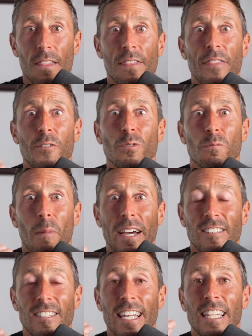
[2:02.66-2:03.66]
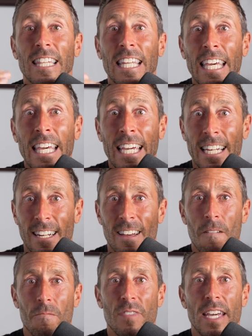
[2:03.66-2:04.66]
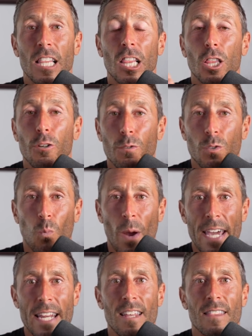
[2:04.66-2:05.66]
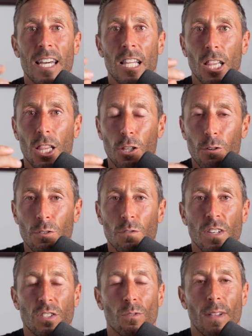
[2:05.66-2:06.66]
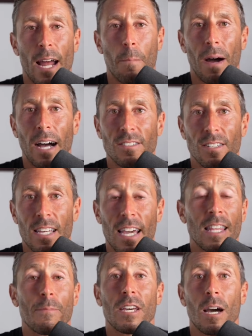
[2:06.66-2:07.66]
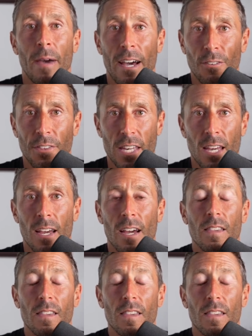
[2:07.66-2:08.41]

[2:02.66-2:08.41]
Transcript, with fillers: that those mice get lean. They lose weight, they lose visceral adiposity, and they become healthy.